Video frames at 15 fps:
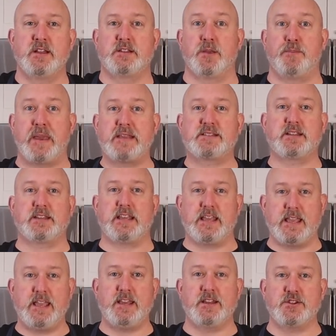to basically
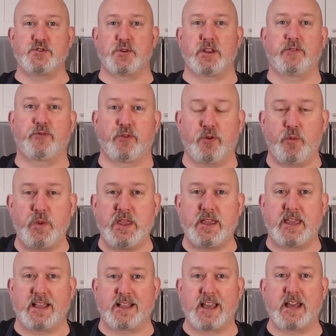eat and drink for a
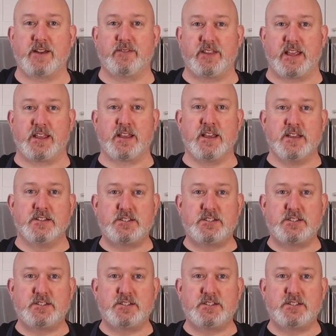week and kind of like